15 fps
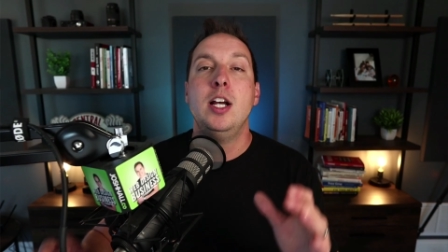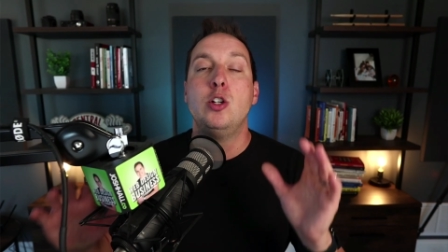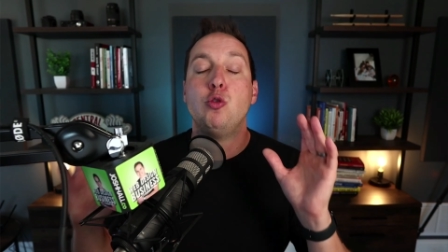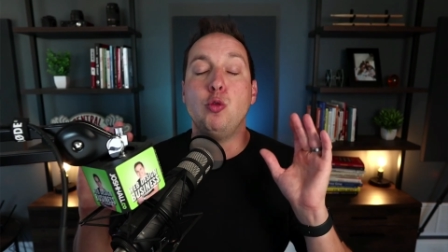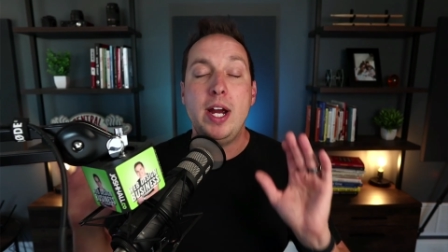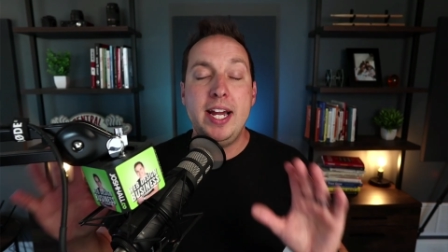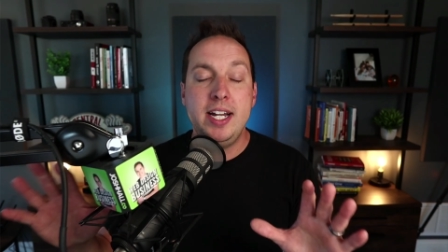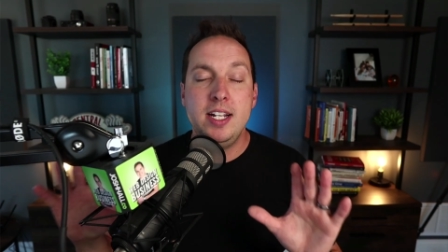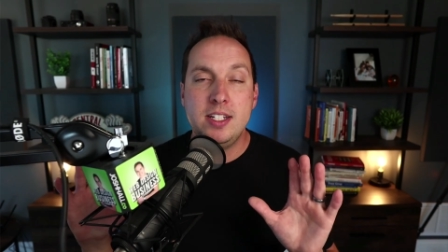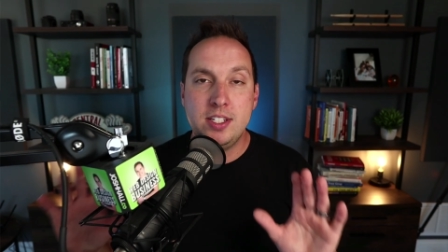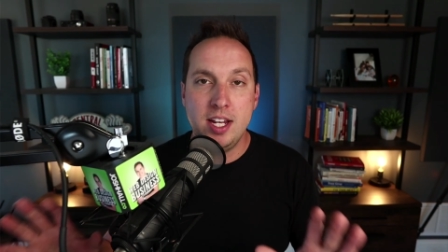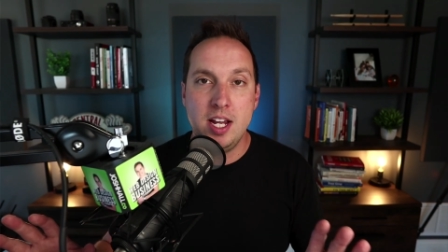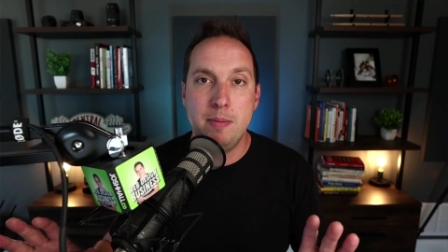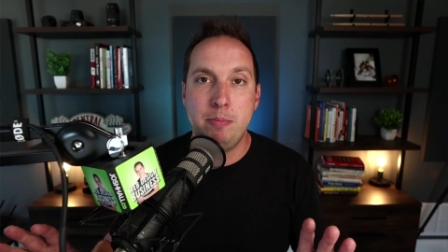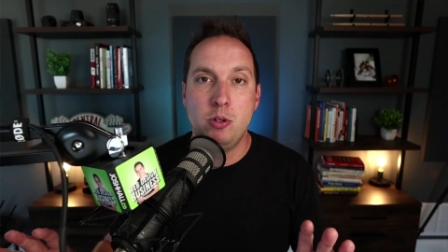Great
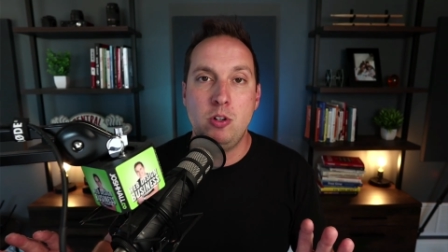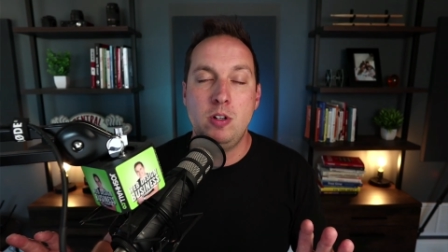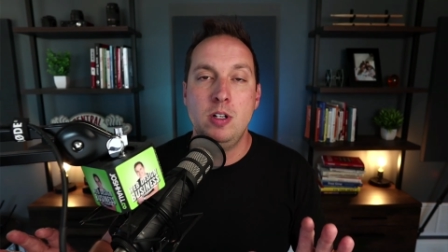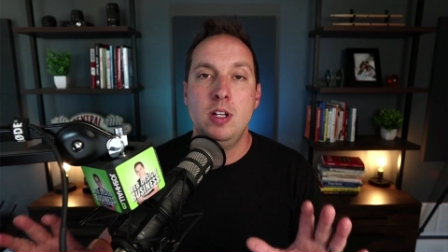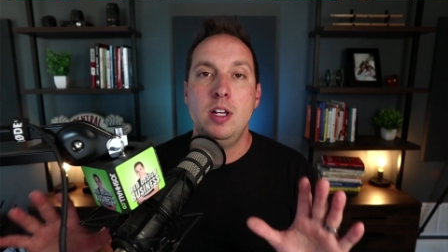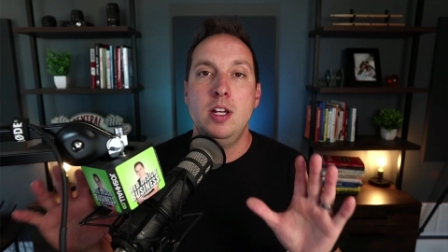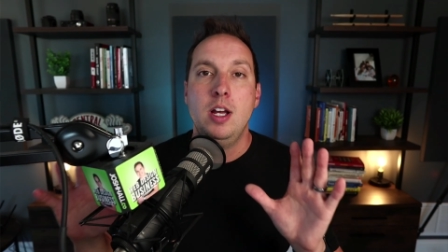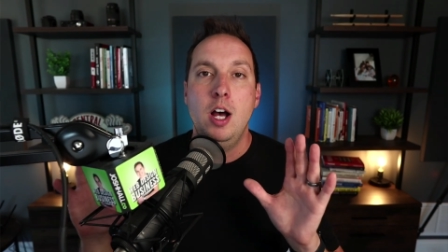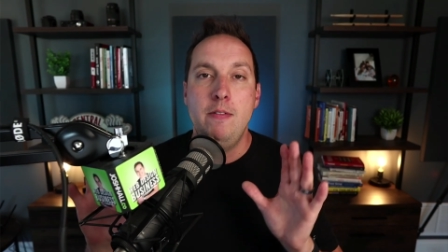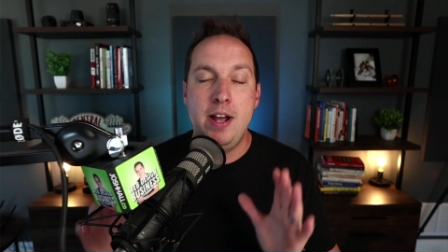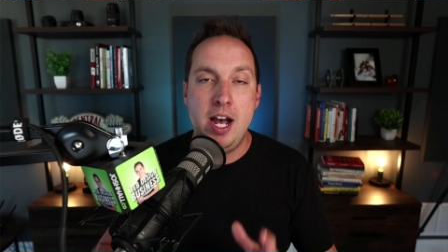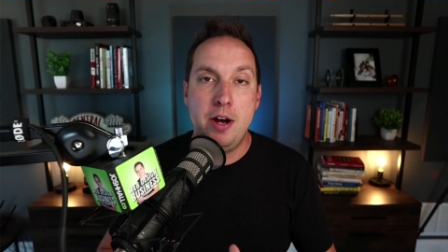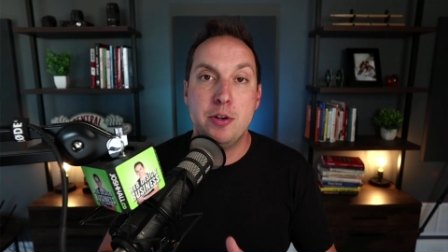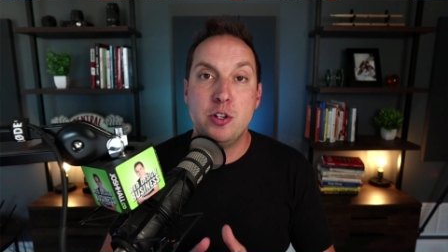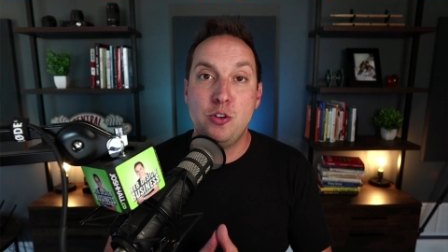example of
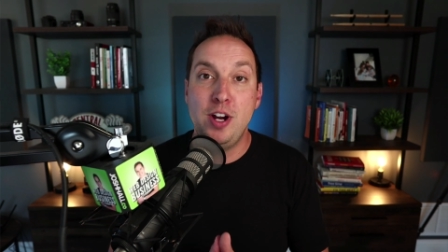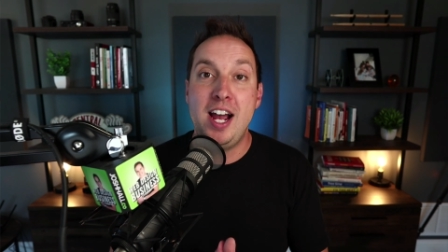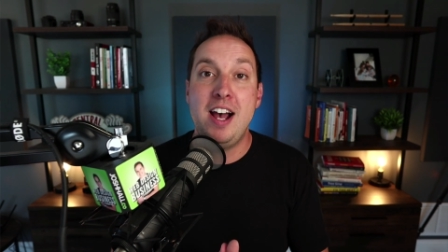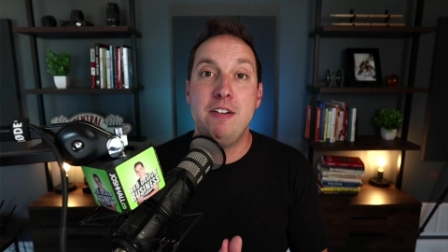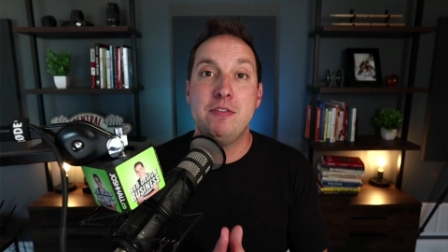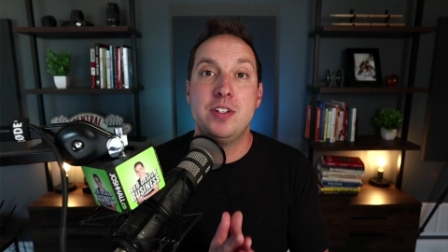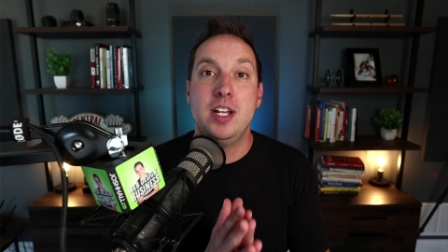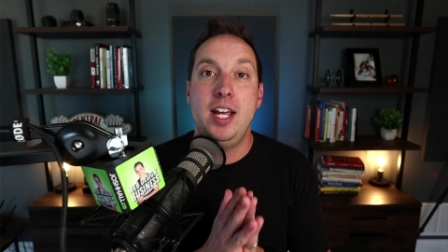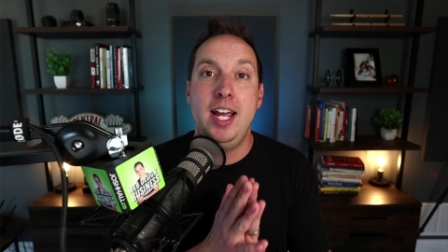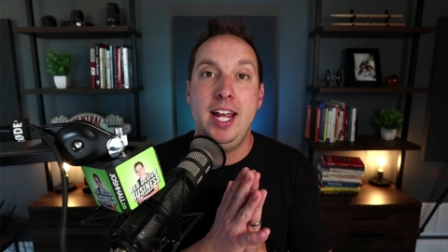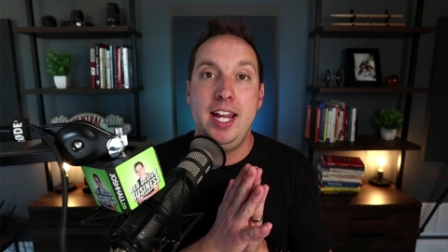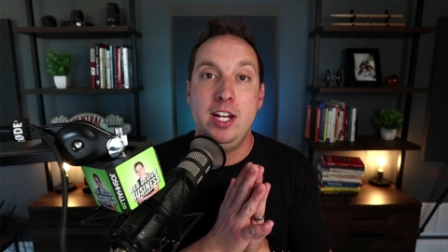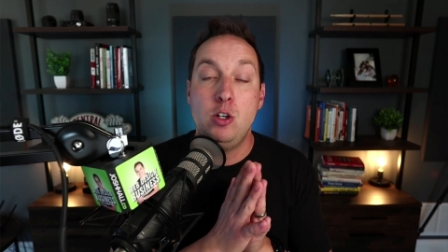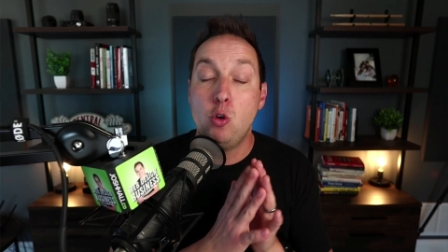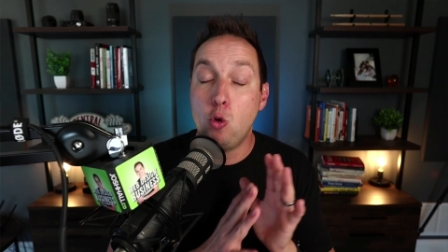how to craft
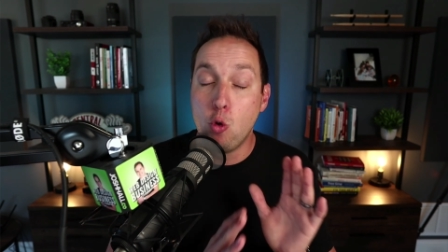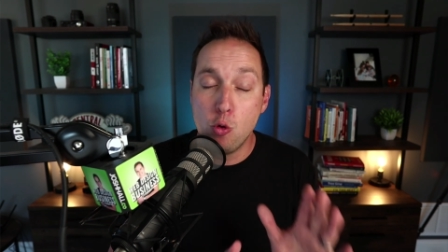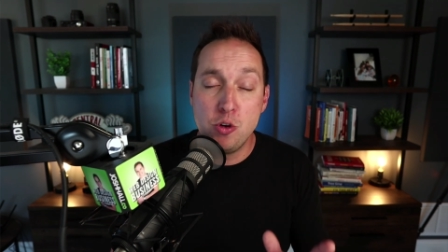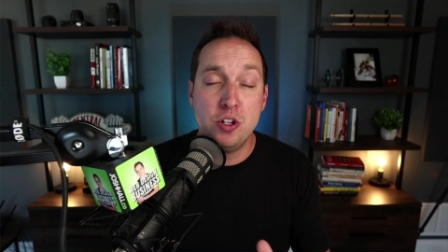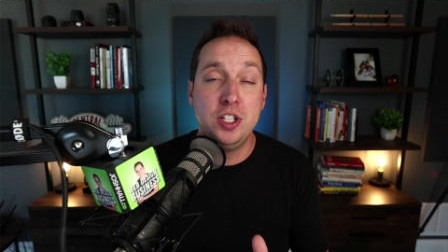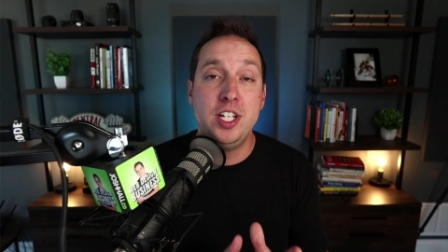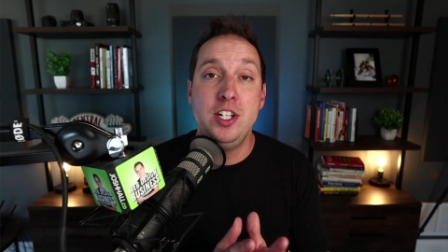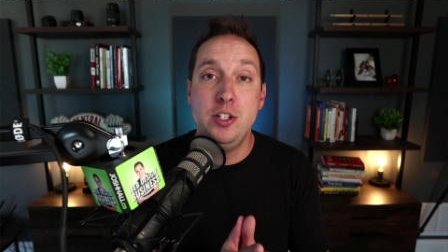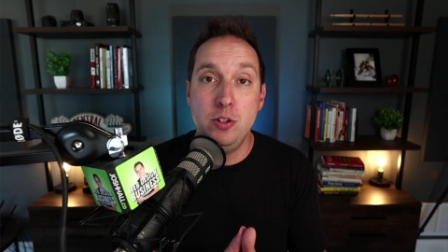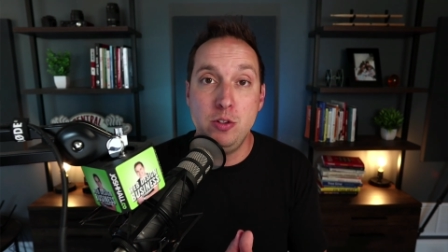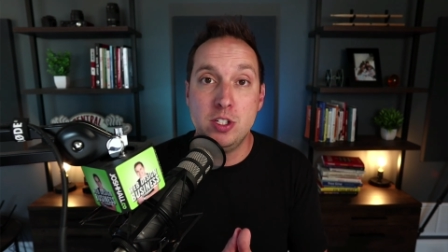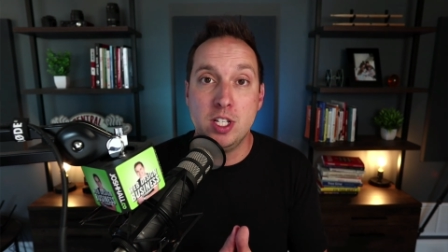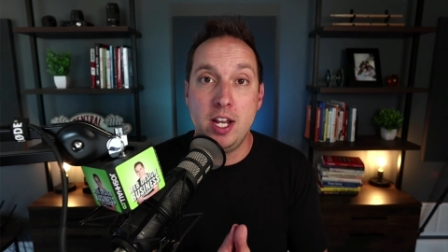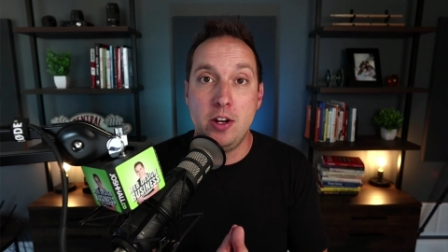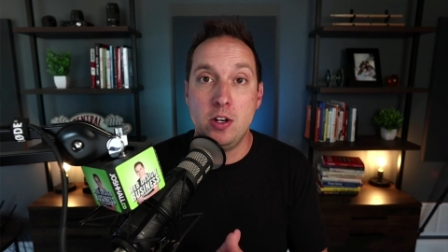a quarterly
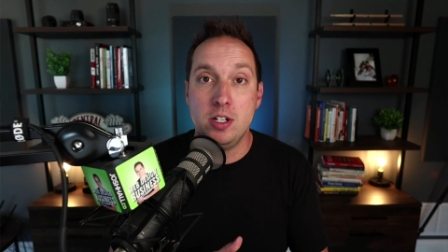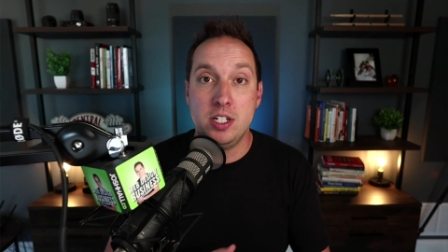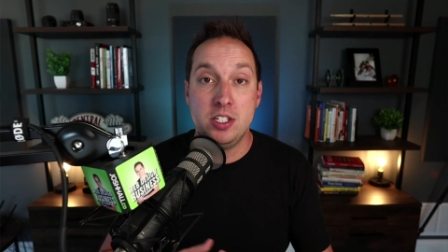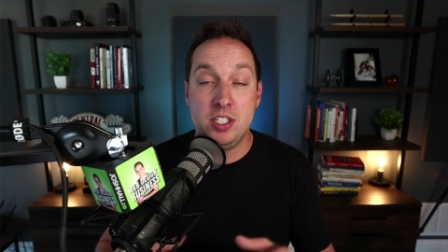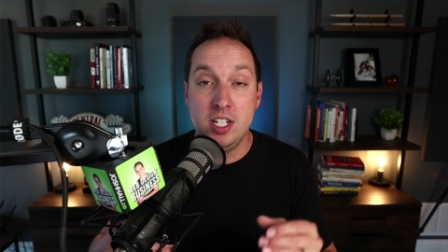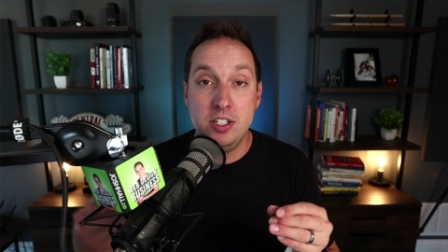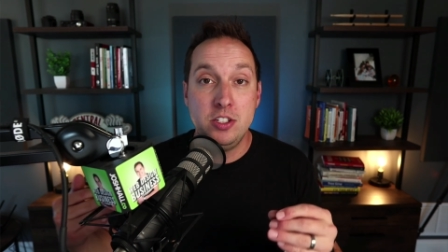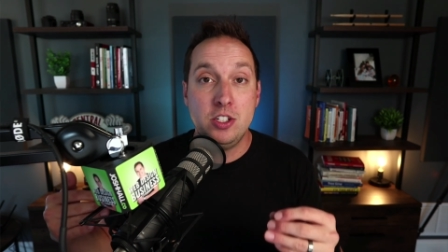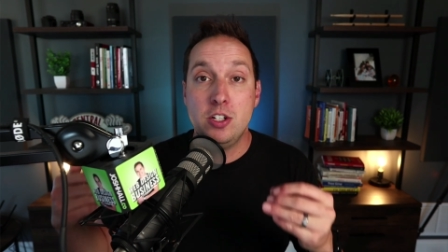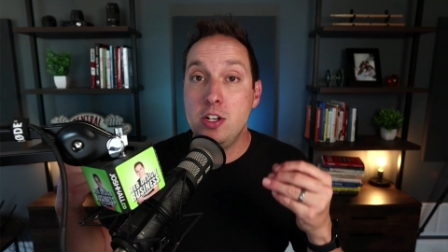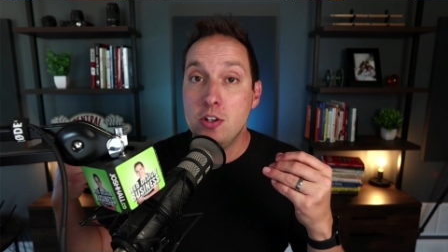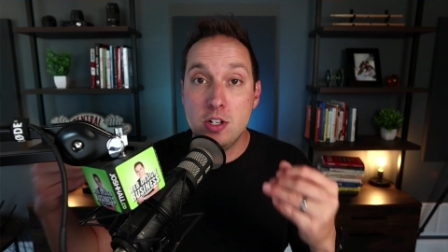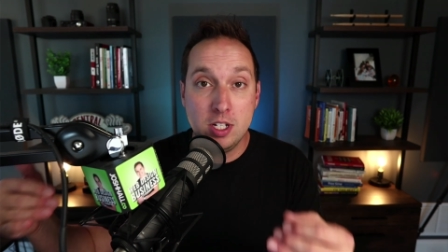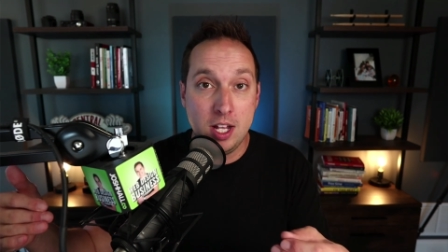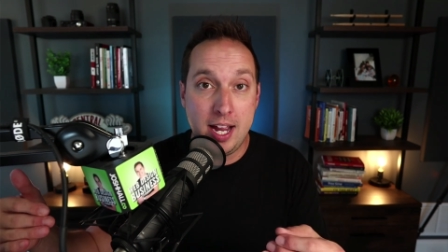newsletter to send to
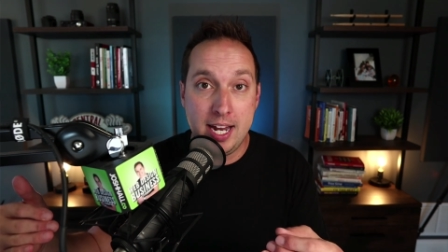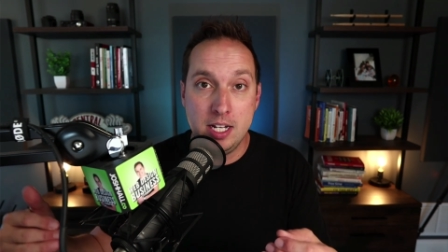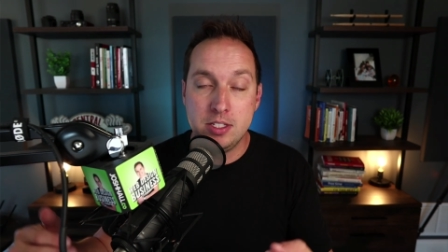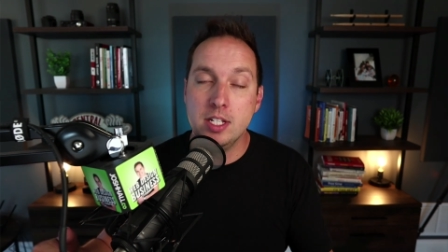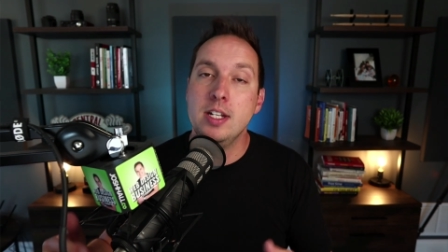your clients.